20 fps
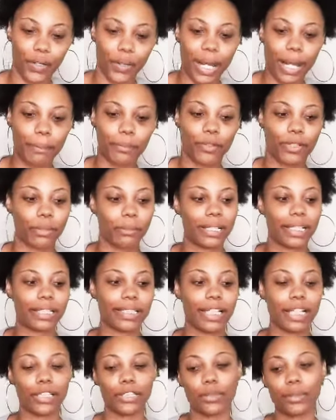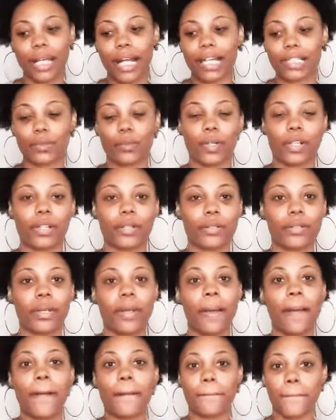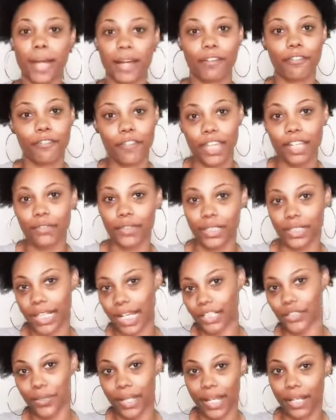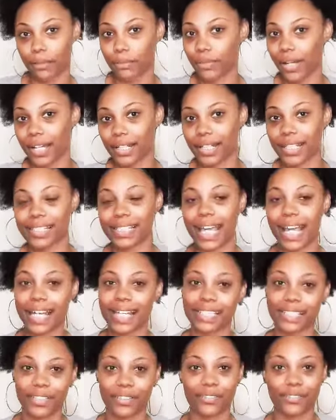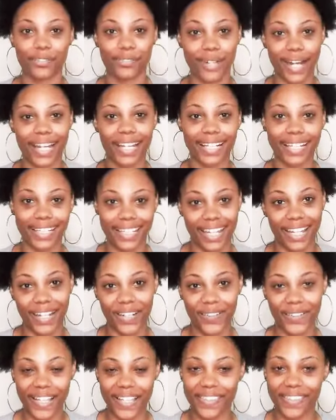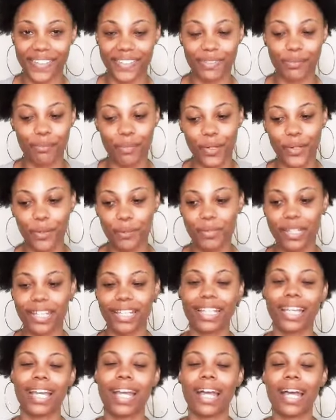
I'm going to be telling you guys what are my favorite natural hair products as of right now at this moment.